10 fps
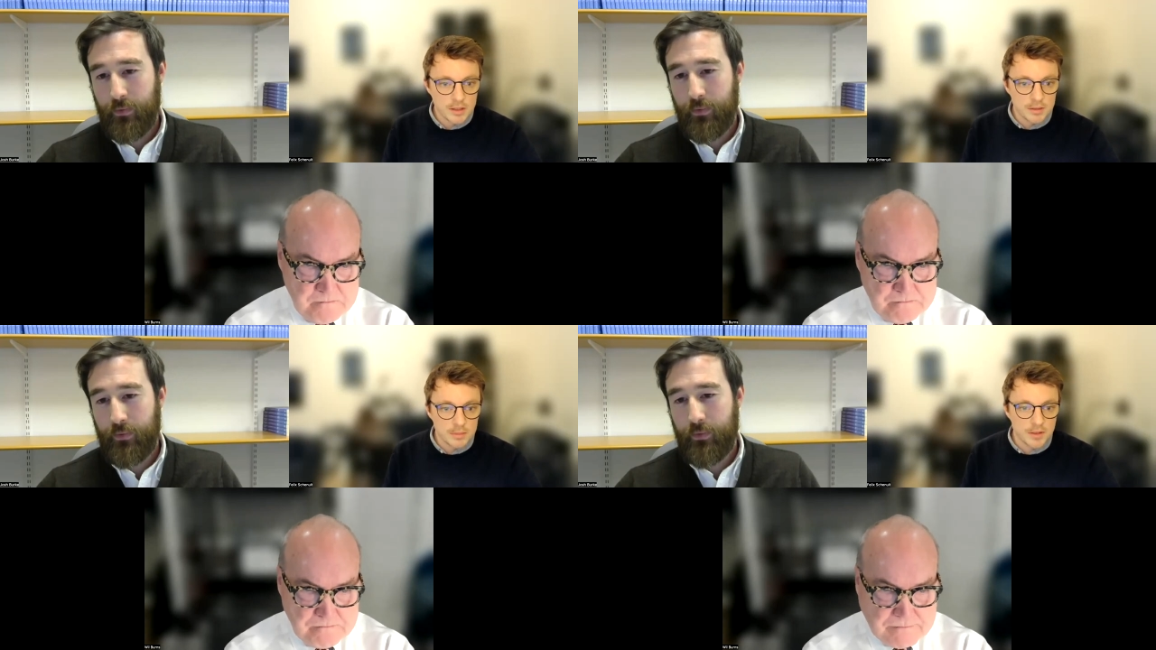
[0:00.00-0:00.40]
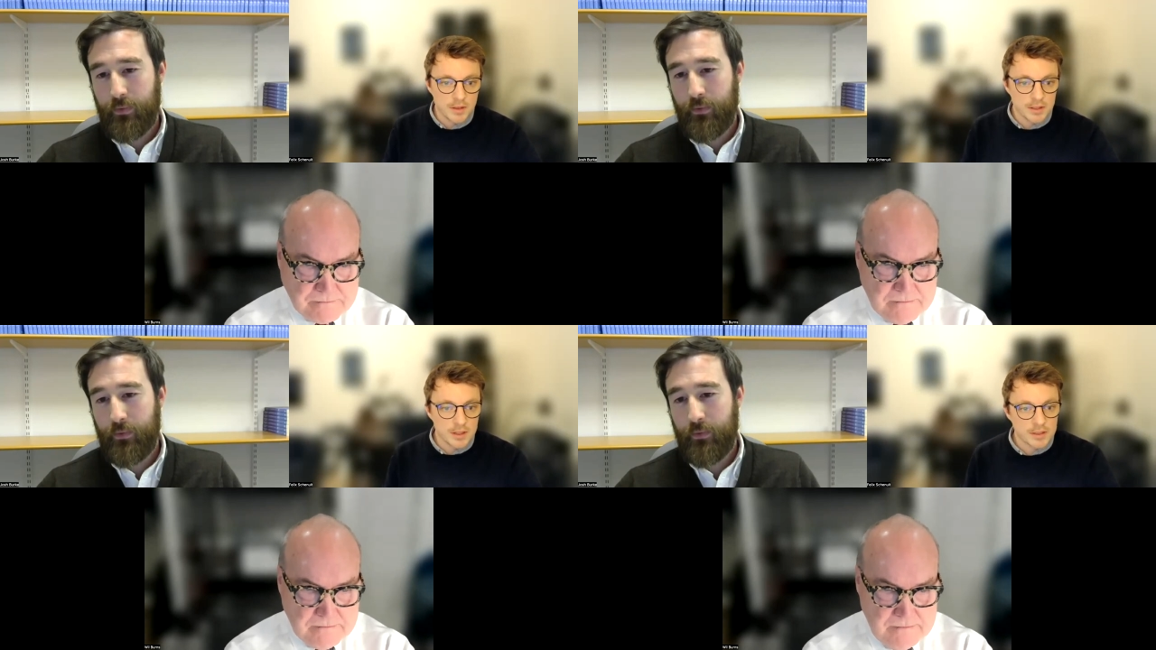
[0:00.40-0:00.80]
Speaker 1: Um, I
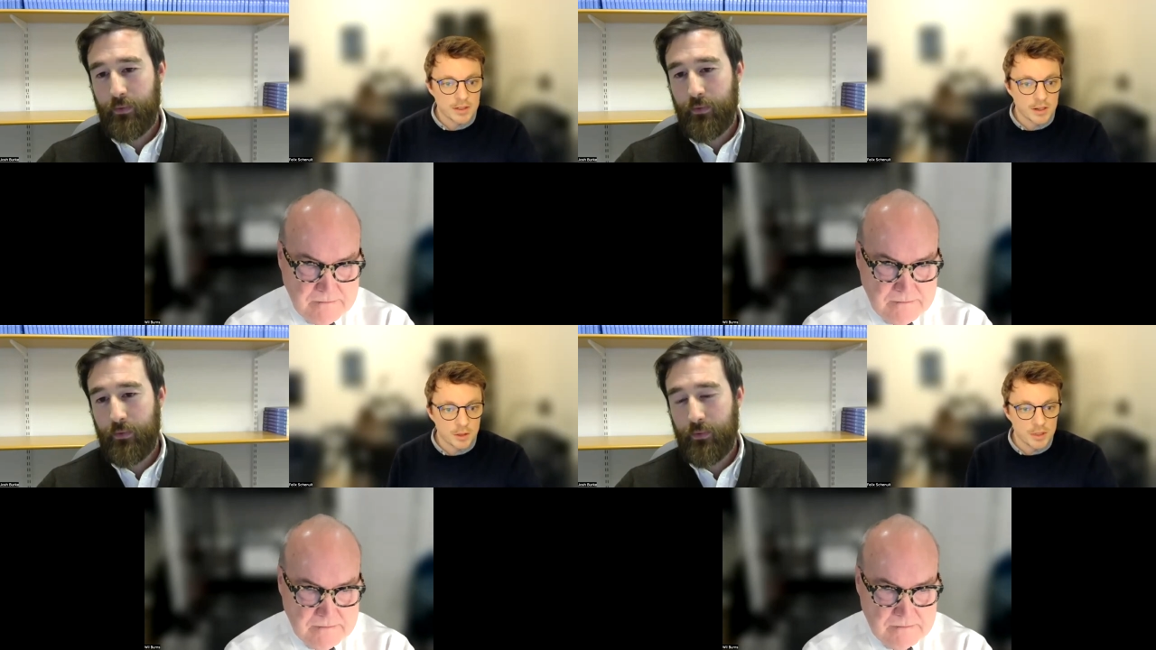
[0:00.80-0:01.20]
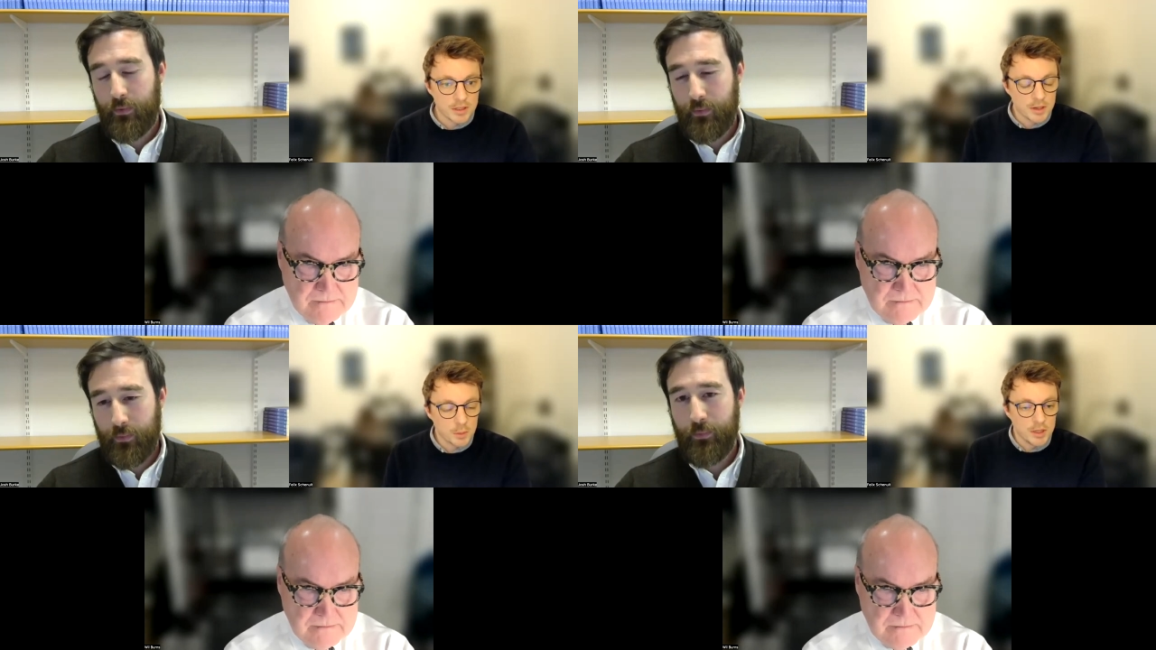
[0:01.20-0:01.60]
think that's an argument
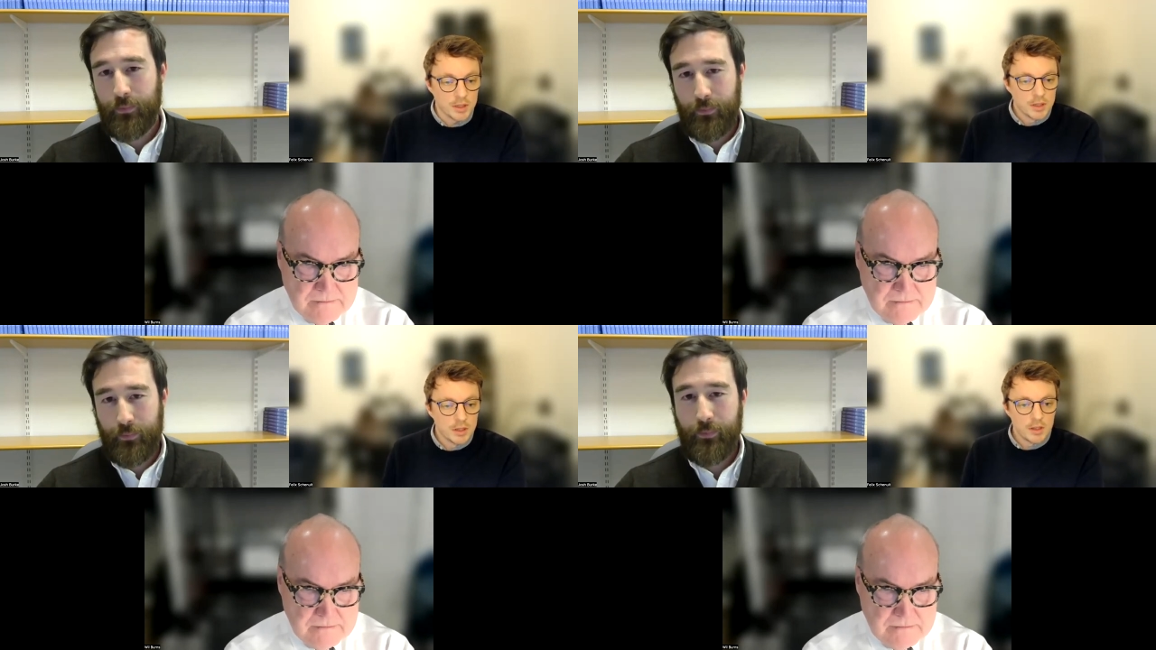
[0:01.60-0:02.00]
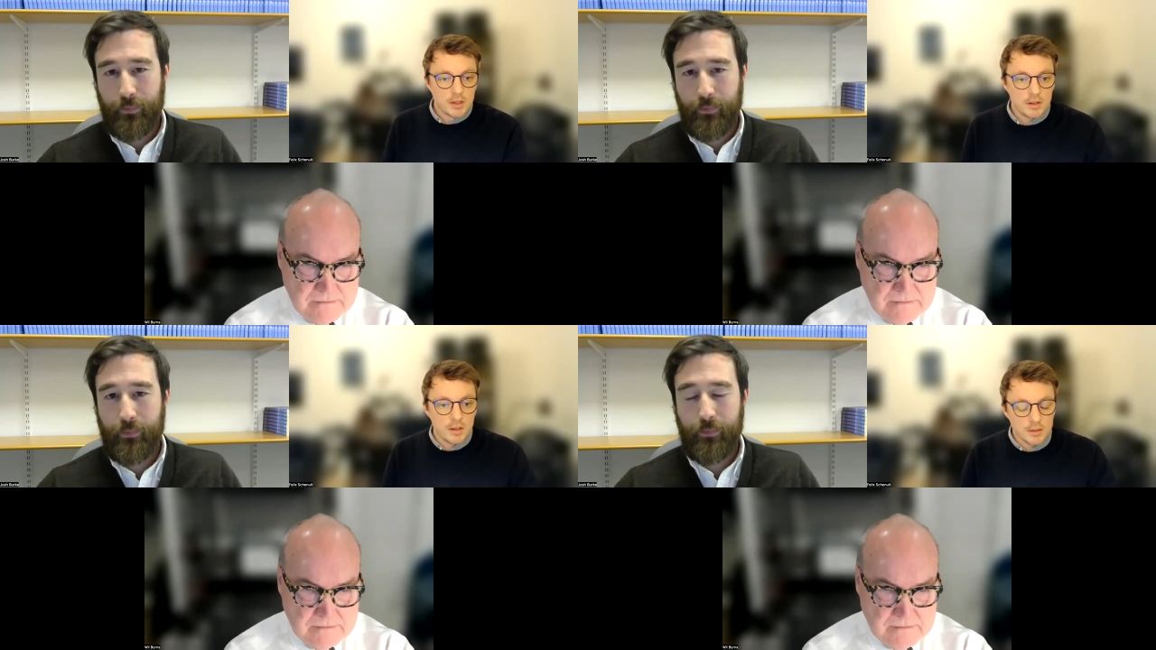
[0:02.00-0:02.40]
that we
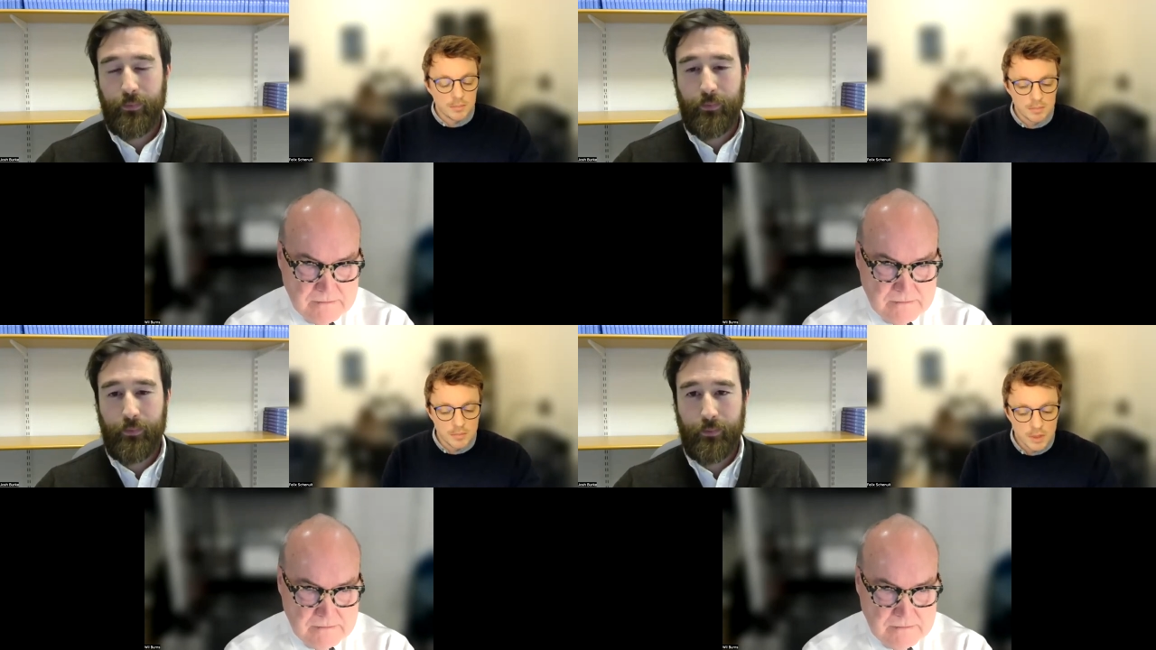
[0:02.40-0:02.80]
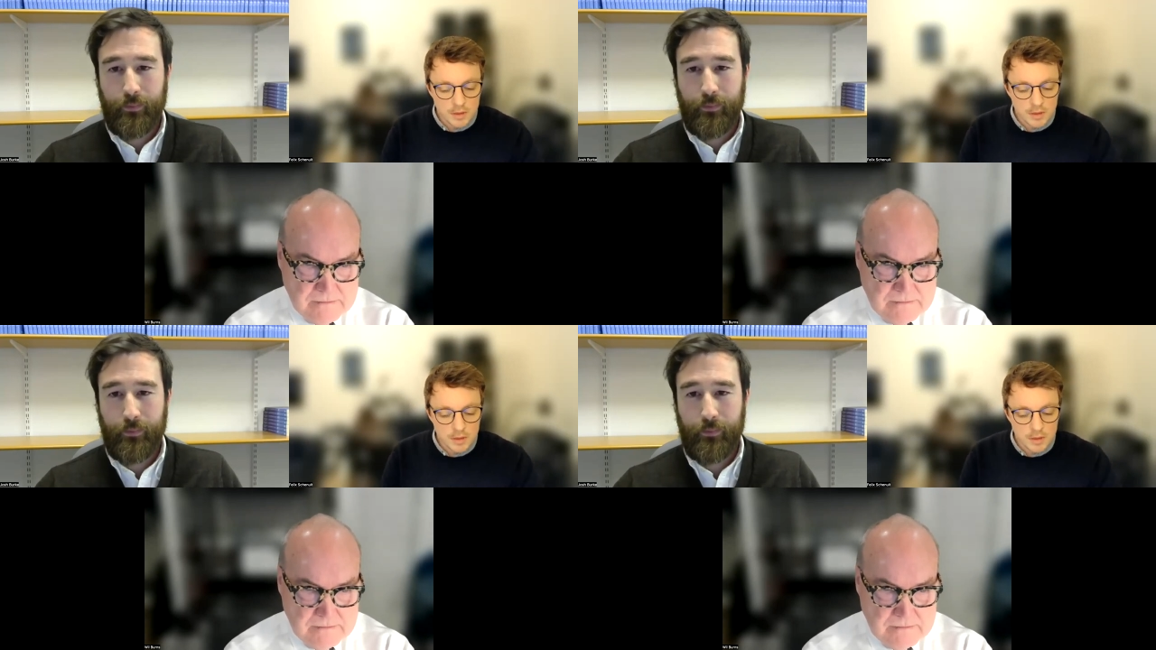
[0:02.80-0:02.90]
um,